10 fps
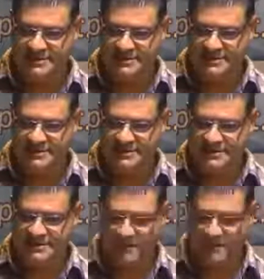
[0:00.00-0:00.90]
Always.
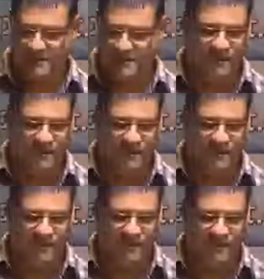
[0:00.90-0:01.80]
If we are in
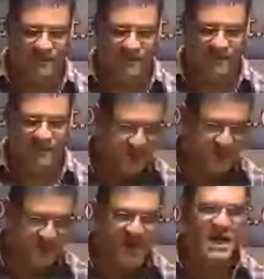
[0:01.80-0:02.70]
dark moment this
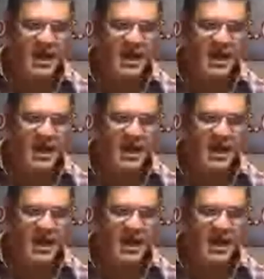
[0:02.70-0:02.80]
way,